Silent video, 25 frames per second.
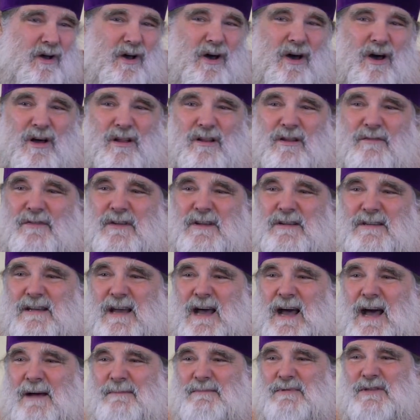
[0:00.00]
all of these
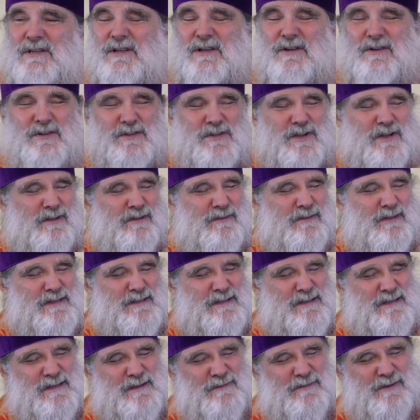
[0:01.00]
obstacles, all of
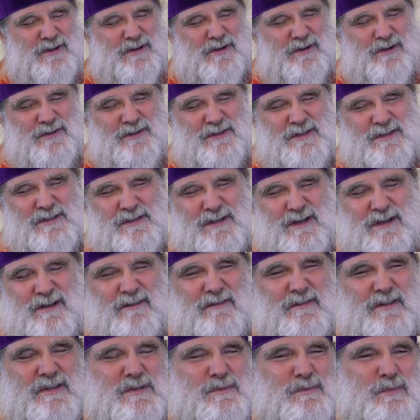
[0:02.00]
these difficulties, all
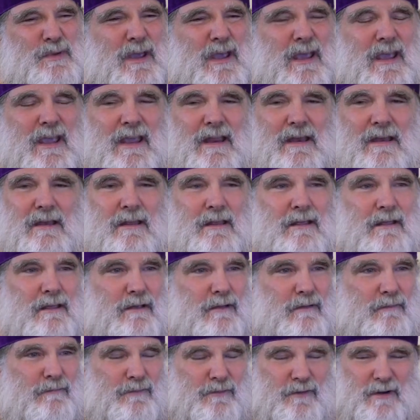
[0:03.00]
of this pain
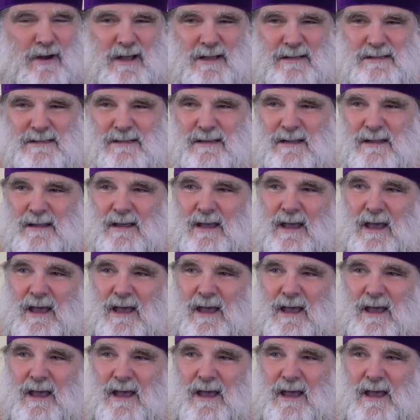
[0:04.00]
for us.